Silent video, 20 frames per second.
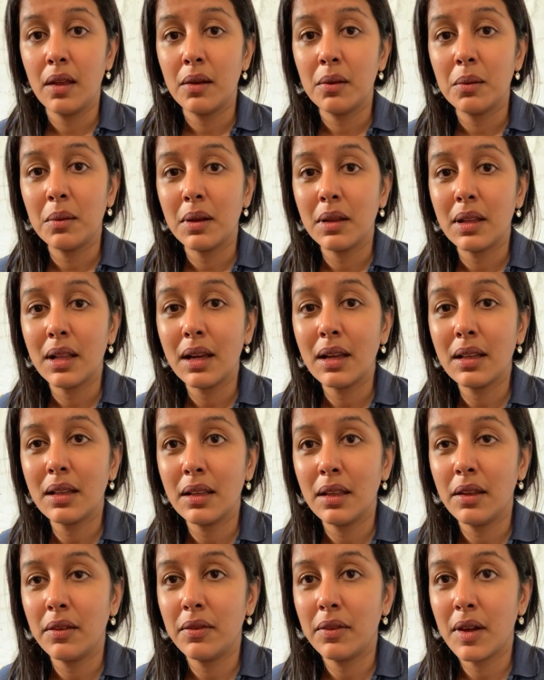Well,
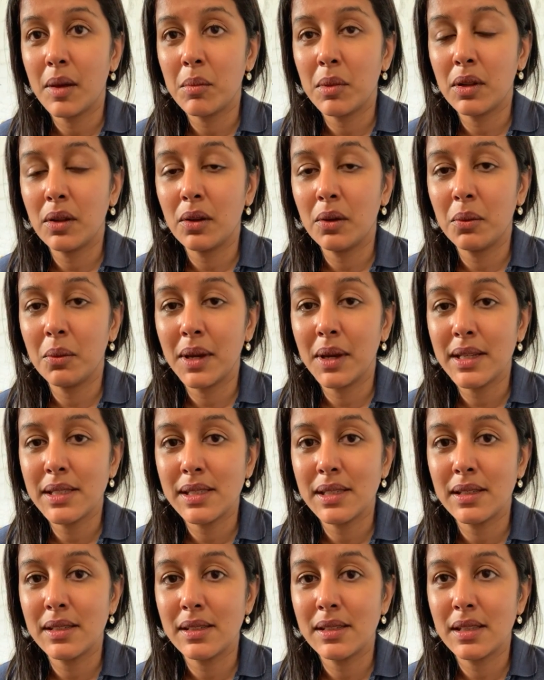luckily you've come a long way
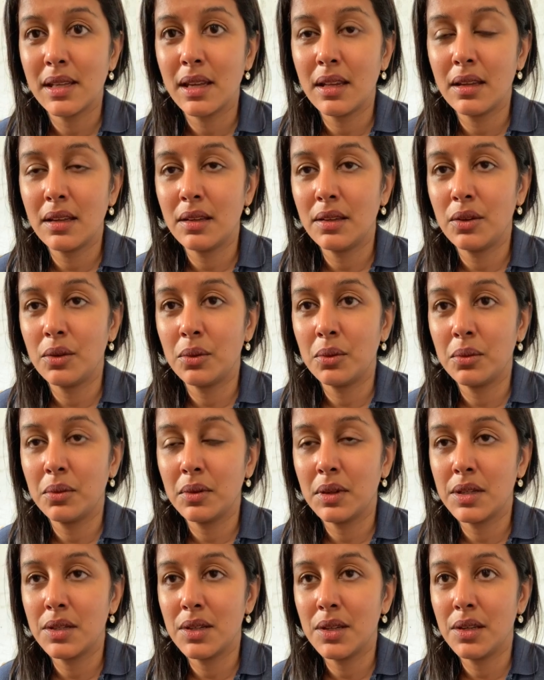since then and you'll
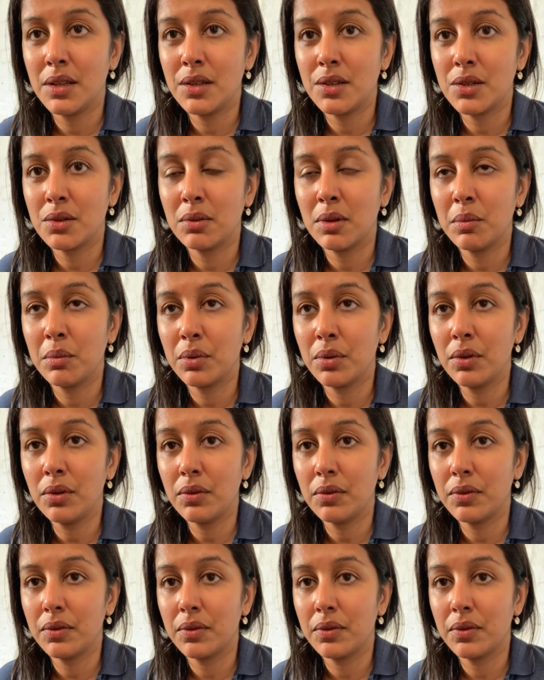continue to improve.